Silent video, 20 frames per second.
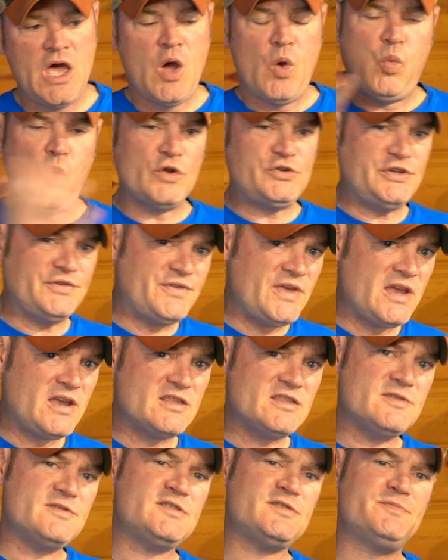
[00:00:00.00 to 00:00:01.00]
what you think
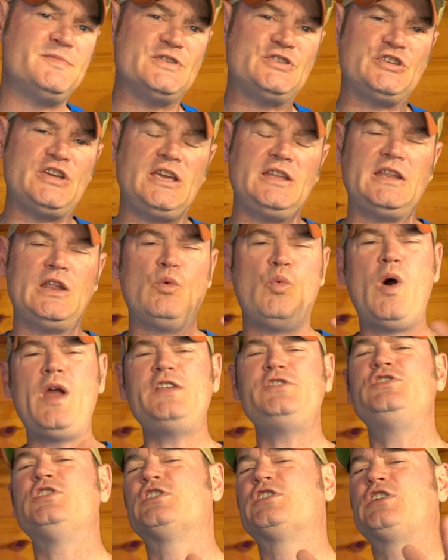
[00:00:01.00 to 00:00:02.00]
of this machine and what
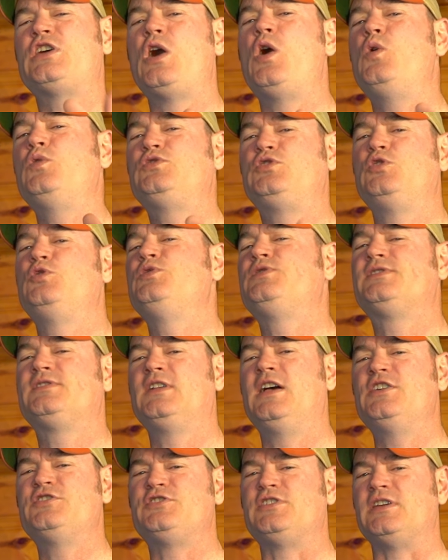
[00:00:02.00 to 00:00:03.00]
is your go-to
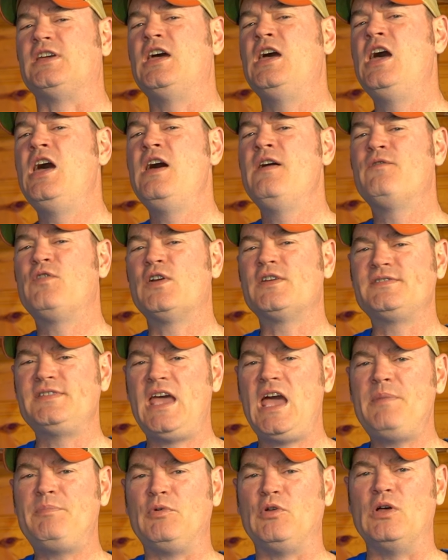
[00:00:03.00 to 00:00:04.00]
slushy. For
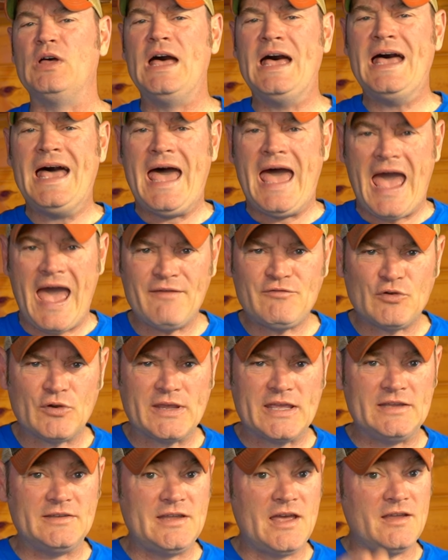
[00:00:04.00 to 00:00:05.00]
example, after I
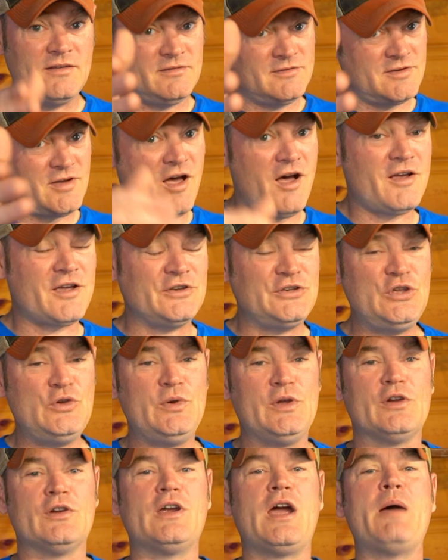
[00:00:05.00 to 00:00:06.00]
get done talking to you
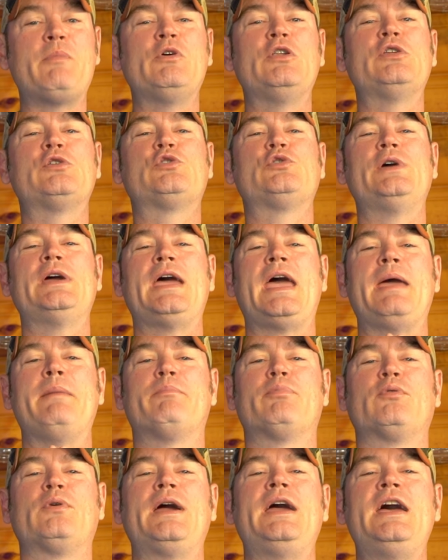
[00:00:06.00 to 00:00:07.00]
here, I'm gonna create a
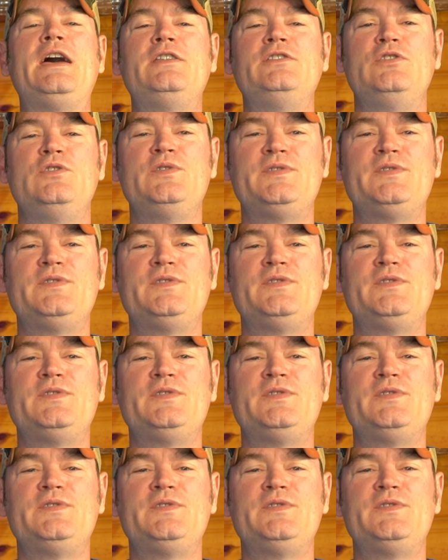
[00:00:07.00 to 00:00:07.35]
brand new